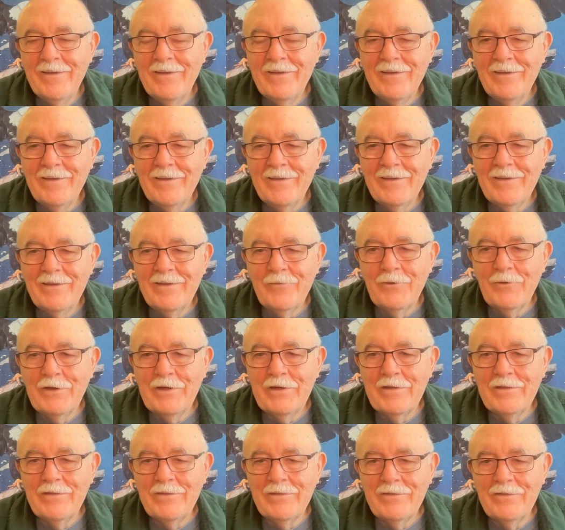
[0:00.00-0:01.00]

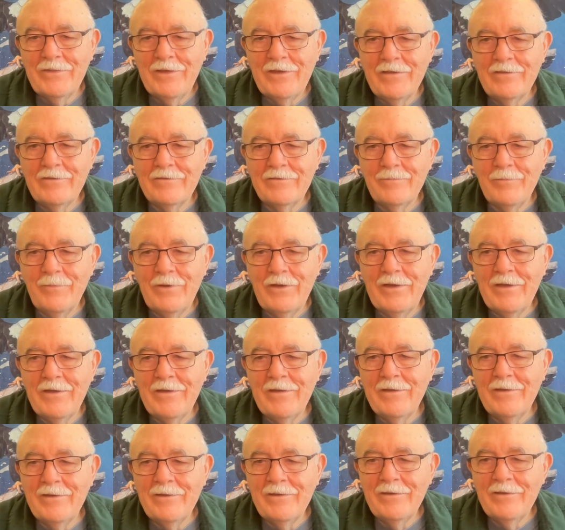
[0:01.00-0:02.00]
Anyway, that's my
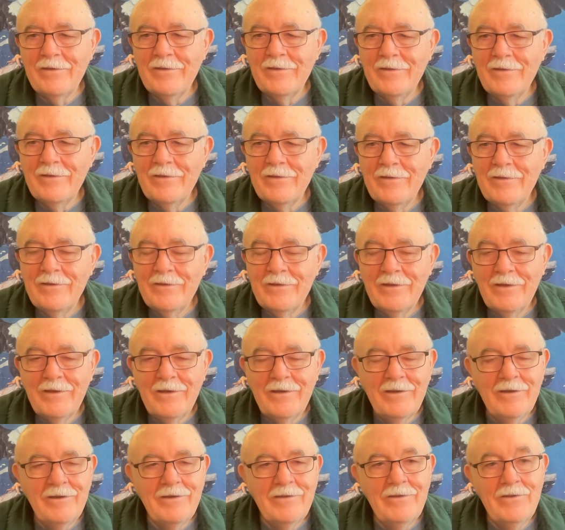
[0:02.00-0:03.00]

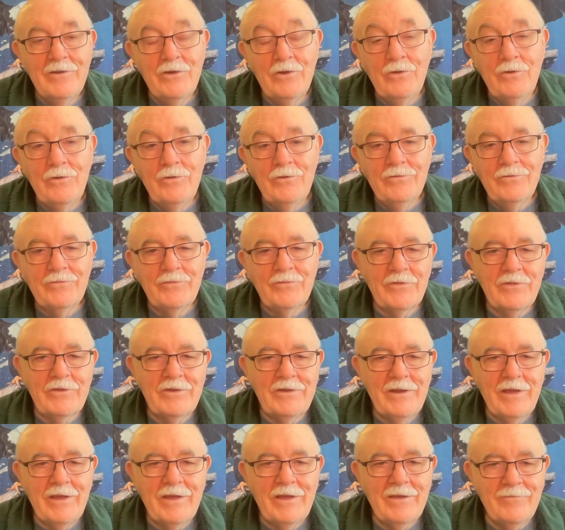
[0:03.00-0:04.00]
news for the
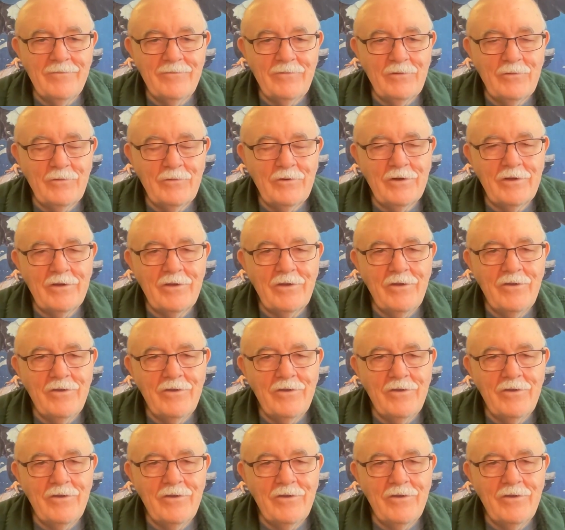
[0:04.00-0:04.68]
day, if you want to call